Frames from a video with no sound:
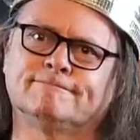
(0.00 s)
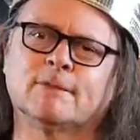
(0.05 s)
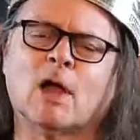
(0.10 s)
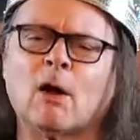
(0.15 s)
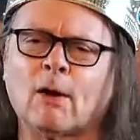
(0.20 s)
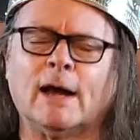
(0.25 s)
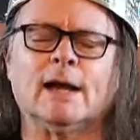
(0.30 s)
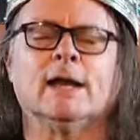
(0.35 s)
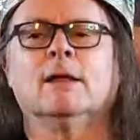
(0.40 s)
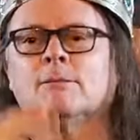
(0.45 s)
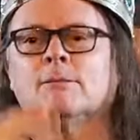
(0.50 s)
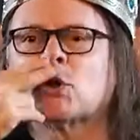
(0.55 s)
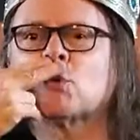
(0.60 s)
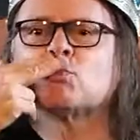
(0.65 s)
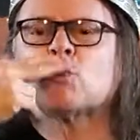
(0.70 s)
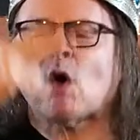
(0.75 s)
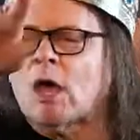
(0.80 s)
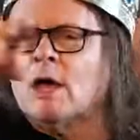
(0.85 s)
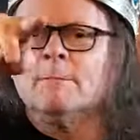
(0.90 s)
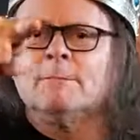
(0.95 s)
All right.
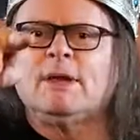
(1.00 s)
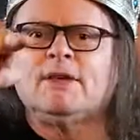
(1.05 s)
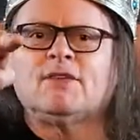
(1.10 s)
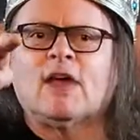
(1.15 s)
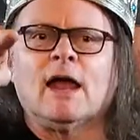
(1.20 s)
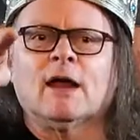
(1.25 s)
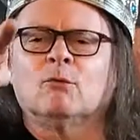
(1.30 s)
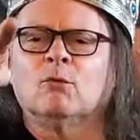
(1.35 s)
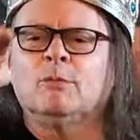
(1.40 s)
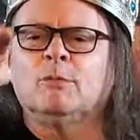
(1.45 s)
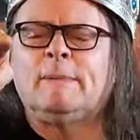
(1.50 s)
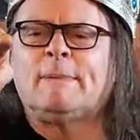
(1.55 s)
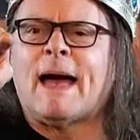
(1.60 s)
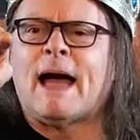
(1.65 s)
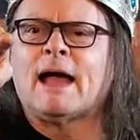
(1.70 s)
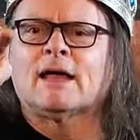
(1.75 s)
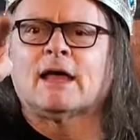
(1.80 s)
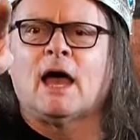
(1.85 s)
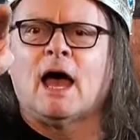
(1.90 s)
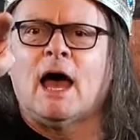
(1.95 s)
Peace out. We'll be
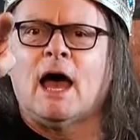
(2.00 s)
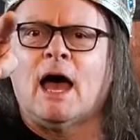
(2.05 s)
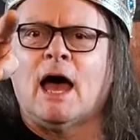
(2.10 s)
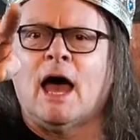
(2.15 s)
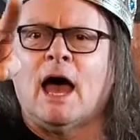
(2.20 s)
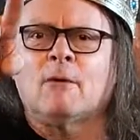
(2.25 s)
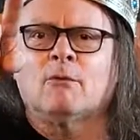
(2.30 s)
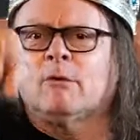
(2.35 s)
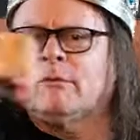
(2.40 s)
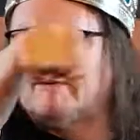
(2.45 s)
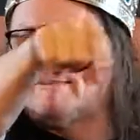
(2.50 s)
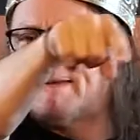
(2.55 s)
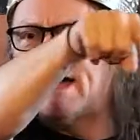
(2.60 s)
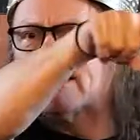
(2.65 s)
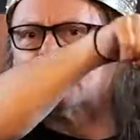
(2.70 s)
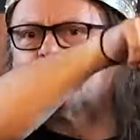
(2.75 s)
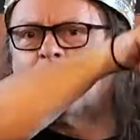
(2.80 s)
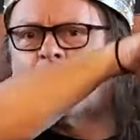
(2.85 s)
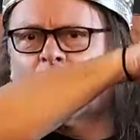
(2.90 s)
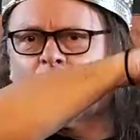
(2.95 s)
back
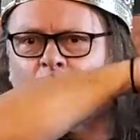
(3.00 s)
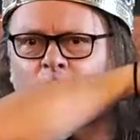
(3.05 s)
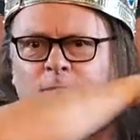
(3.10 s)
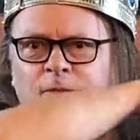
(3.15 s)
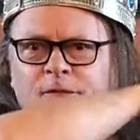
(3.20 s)
tomorrow,